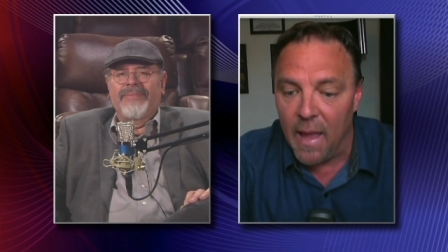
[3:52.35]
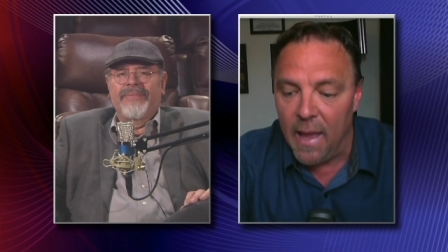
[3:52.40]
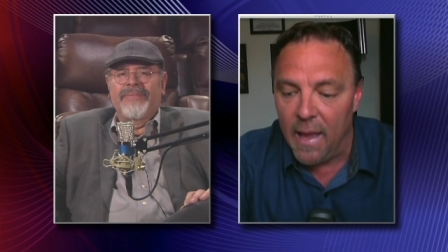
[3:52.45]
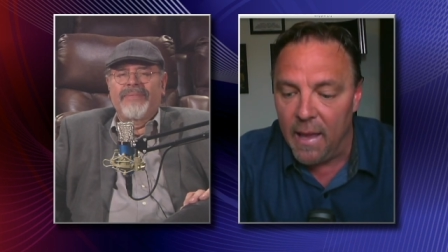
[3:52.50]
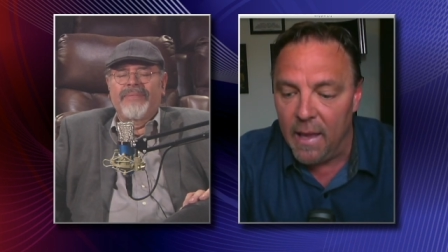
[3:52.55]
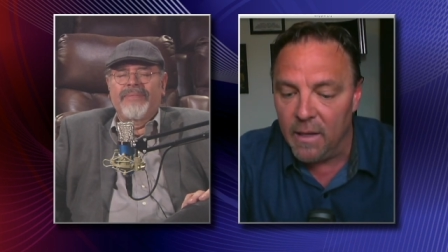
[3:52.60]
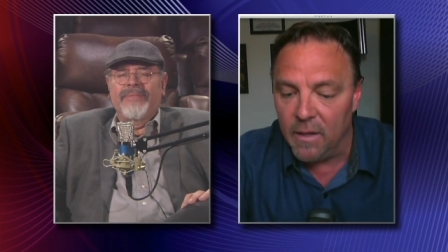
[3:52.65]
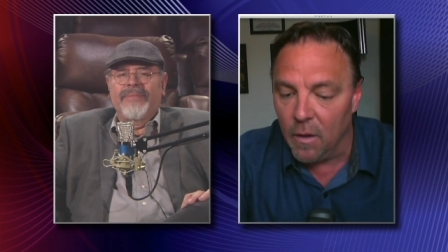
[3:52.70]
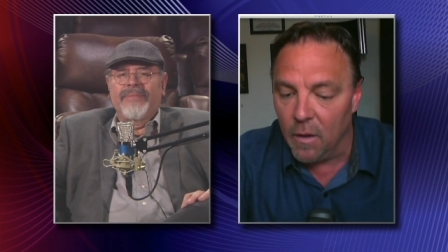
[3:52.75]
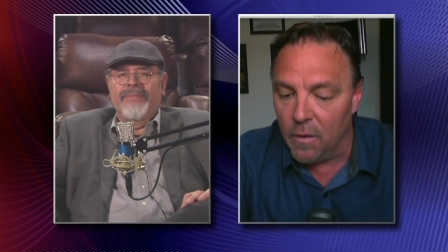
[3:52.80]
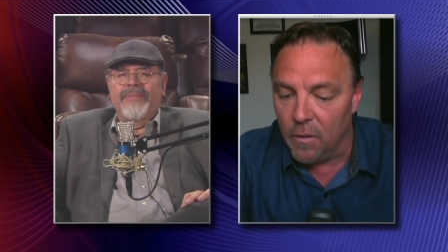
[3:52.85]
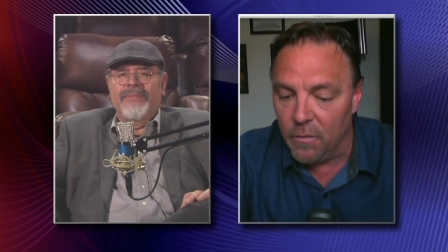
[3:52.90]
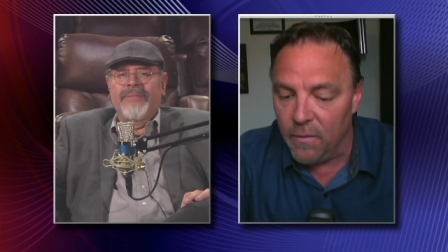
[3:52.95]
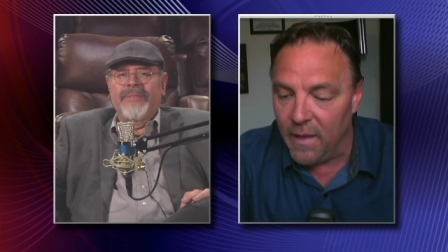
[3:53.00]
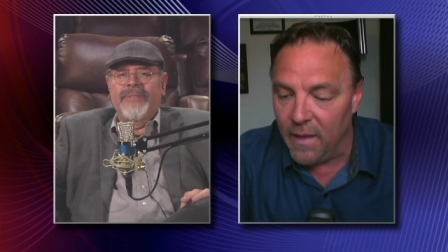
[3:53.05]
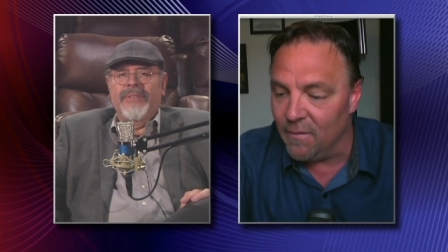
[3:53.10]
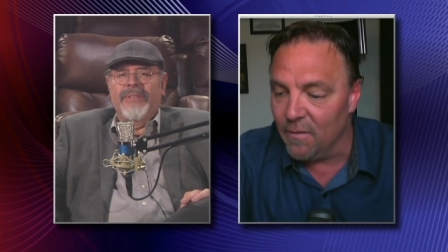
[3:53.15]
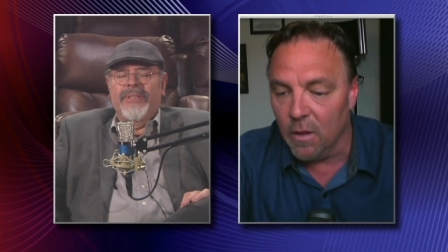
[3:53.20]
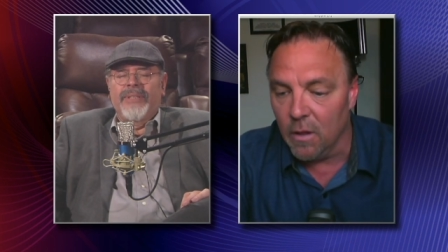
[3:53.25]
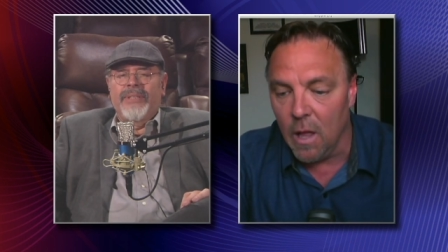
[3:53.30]
and
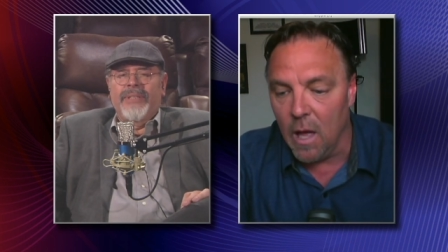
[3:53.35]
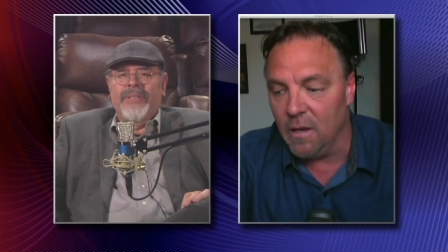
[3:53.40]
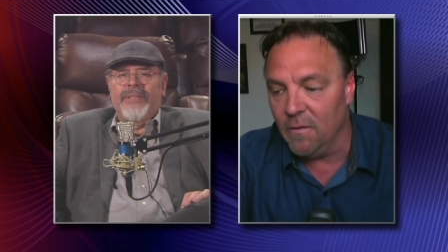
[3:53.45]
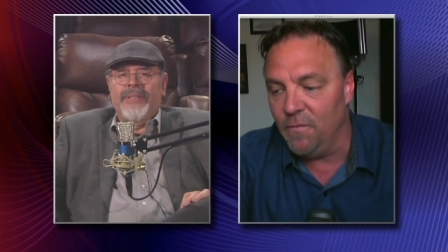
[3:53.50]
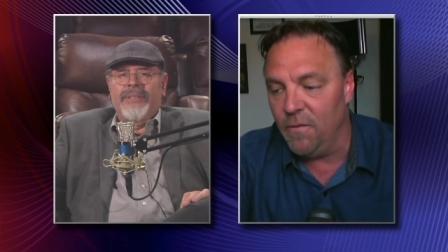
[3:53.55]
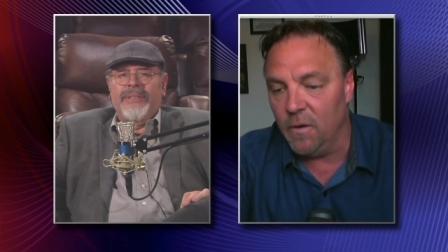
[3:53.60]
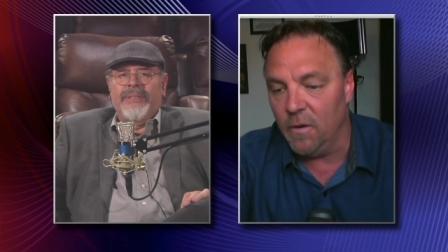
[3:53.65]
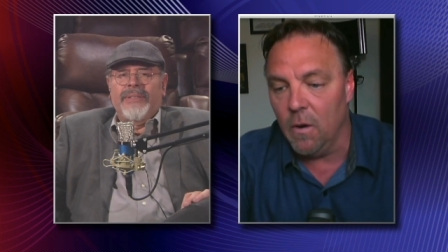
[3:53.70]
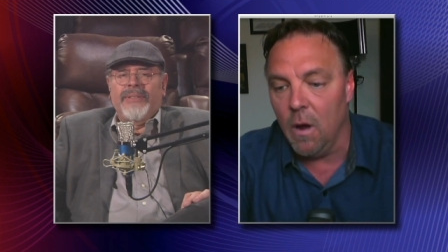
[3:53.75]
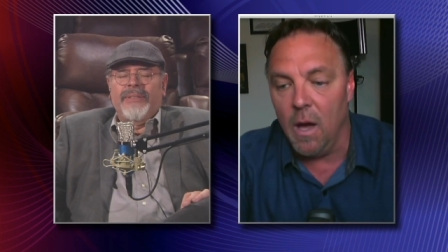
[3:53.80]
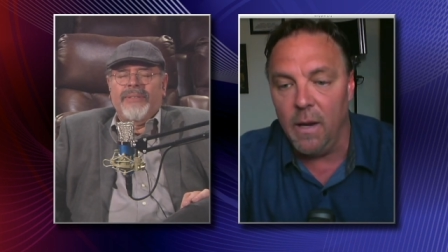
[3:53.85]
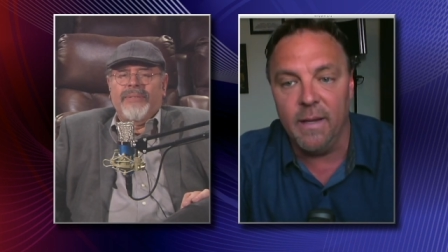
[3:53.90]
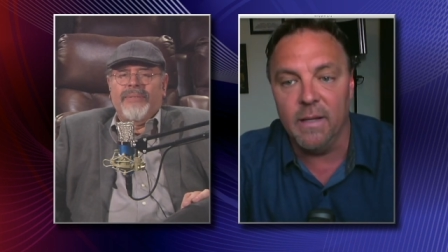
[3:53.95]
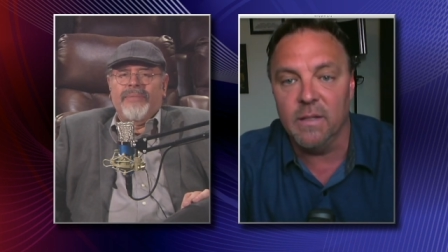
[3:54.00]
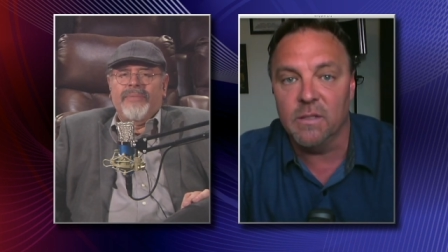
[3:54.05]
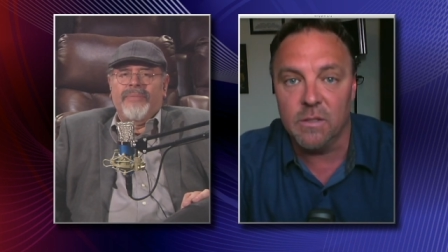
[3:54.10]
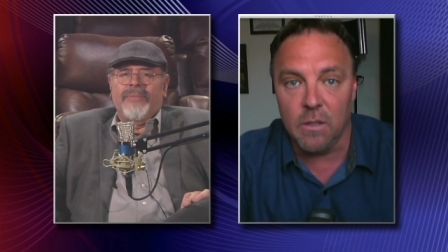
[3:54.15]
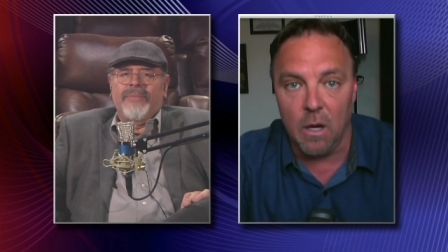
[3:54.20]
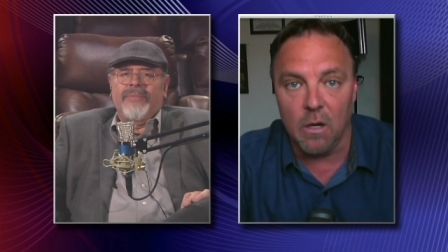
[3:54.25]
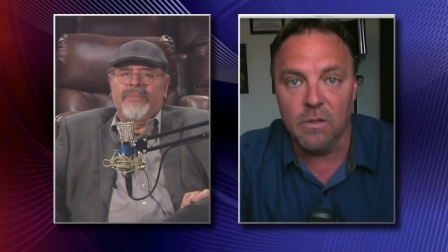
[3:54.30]
they have a lot of their
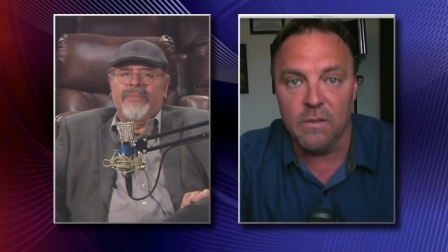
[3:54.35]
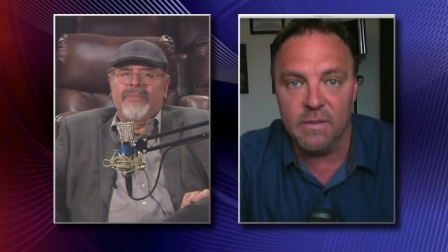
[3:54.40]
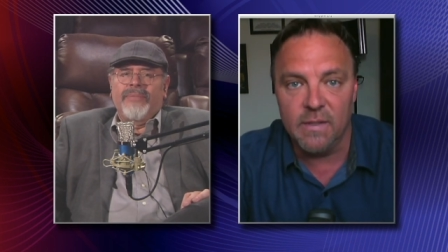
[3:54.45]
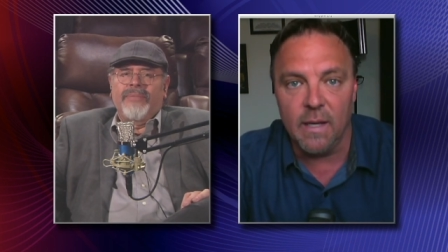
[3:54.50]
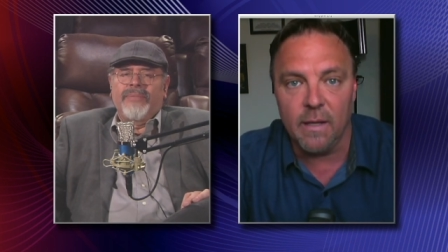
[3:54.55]
audience are